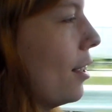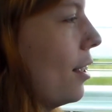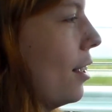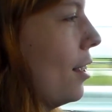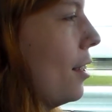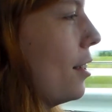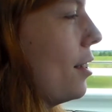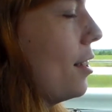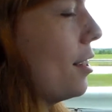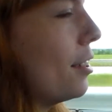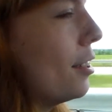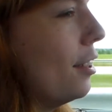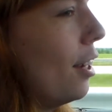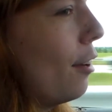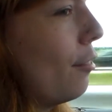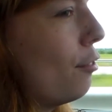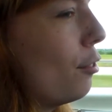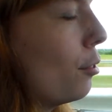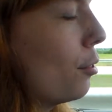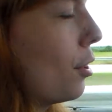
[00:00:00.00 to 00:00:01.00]
there's a
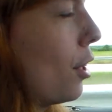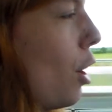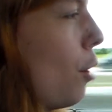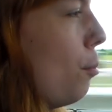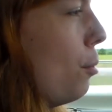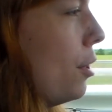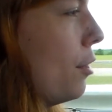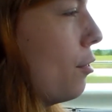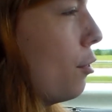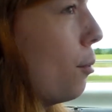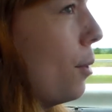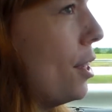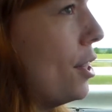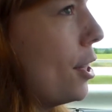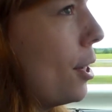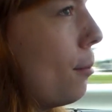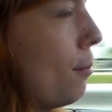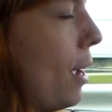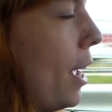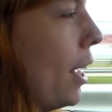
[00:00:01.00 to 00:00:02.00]
couple different ways
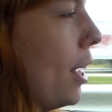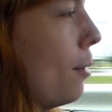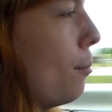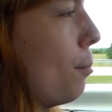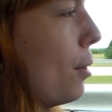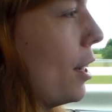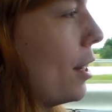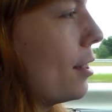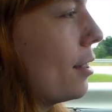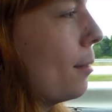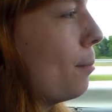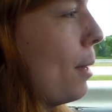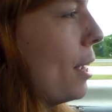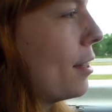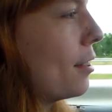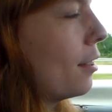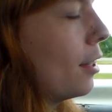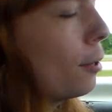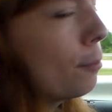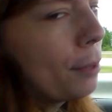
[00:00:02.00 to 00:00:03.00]
you can make it, but it's
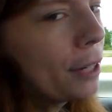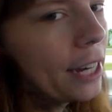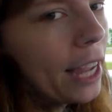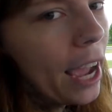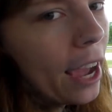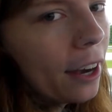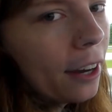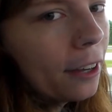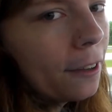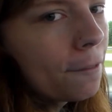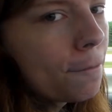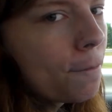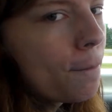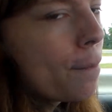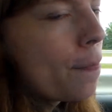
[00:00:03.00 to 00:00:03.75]
basically a banana,